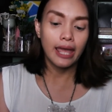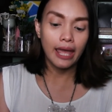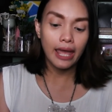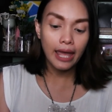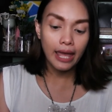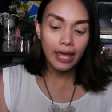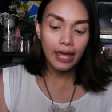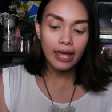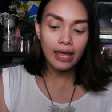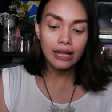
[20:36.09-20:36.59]

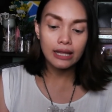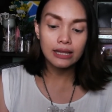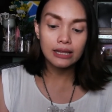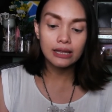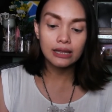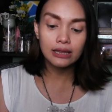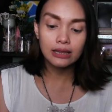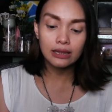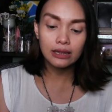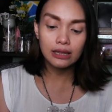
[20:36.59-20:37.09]
And
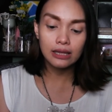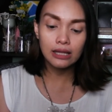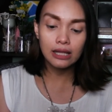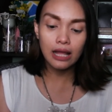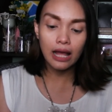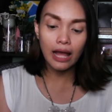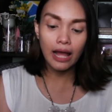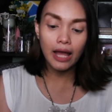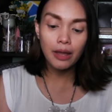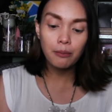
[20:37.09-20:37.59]

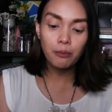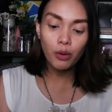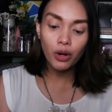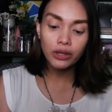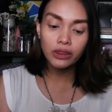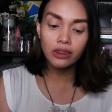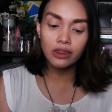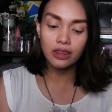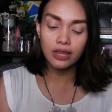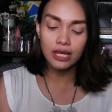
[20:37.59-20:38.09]
I
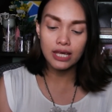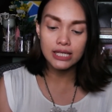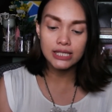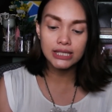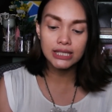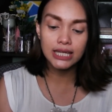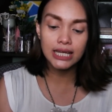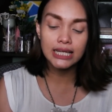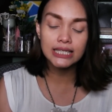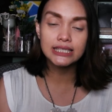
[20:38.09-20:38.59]
bought
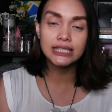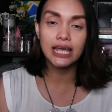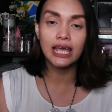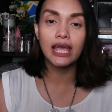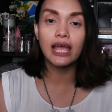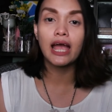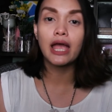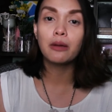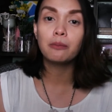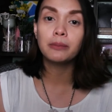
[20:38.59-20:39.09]
this
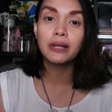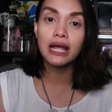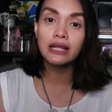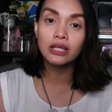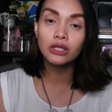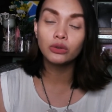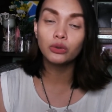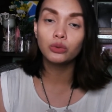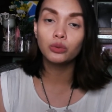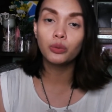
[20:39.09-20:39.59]
kasi I'm
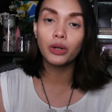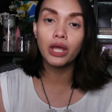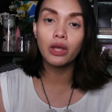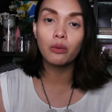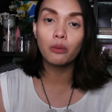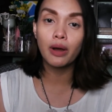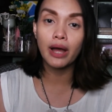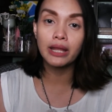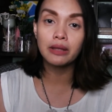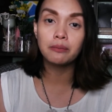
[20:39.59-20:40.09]
planning to do
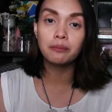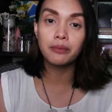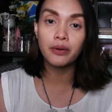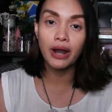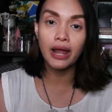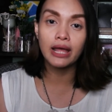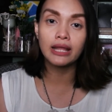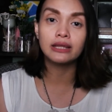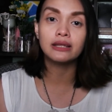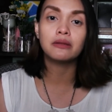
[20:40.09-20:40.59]
a
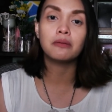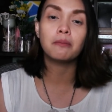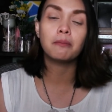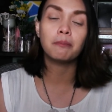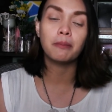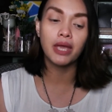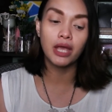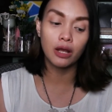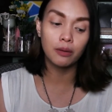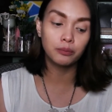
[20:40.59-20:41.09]
one-brand
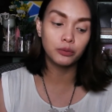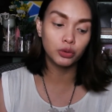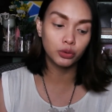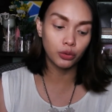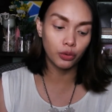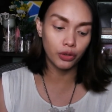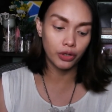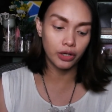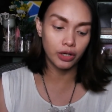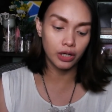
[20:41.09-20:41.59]
makeup
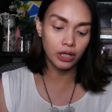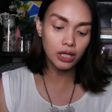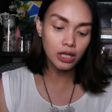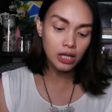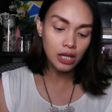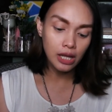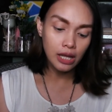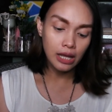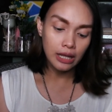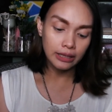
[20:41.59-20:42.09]

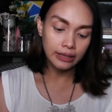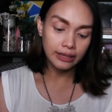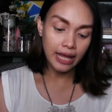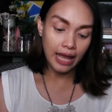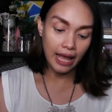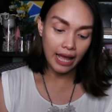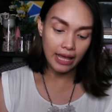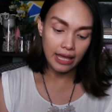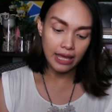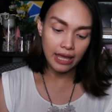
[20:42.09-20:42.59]
tutorial na
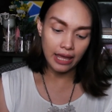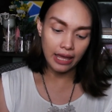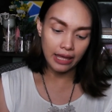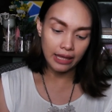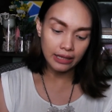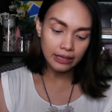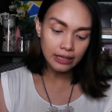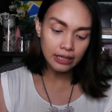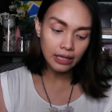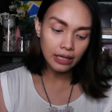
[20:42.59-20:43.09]

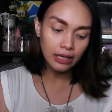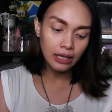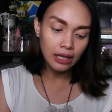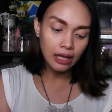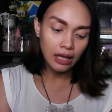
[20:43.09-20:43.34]
high-end.